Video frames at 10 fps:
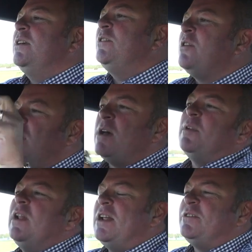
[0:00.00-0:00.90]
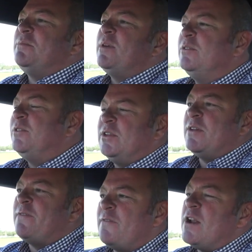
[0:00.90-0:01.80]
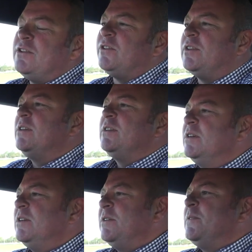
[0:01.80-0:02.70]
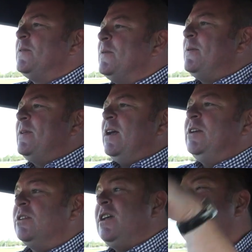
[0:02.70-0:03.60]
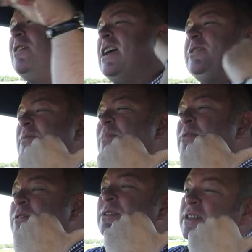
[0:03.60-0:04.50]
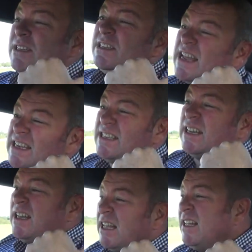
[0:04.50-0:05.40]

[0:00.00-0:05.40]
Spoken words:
You've got a couple of electric motors at the front. You've got another electric motor in the centre,